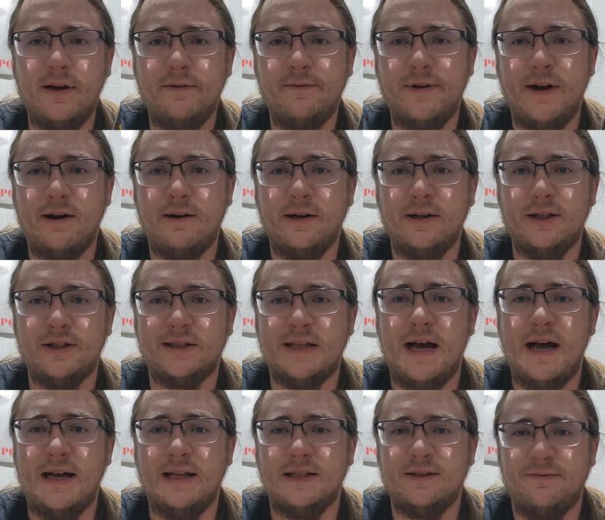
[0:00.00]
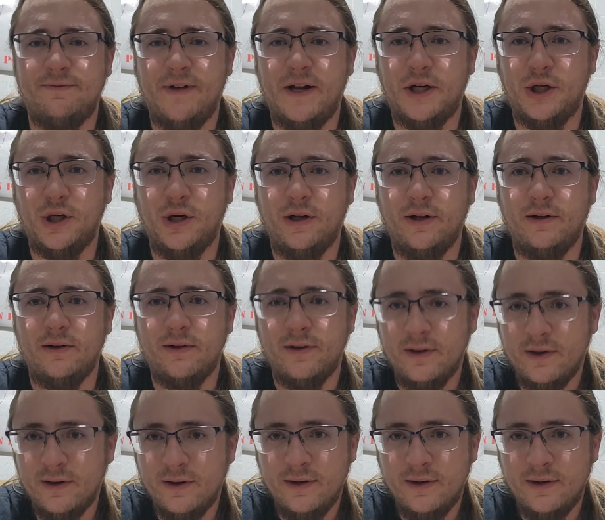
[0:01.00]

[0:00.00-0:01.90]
a very science fiction,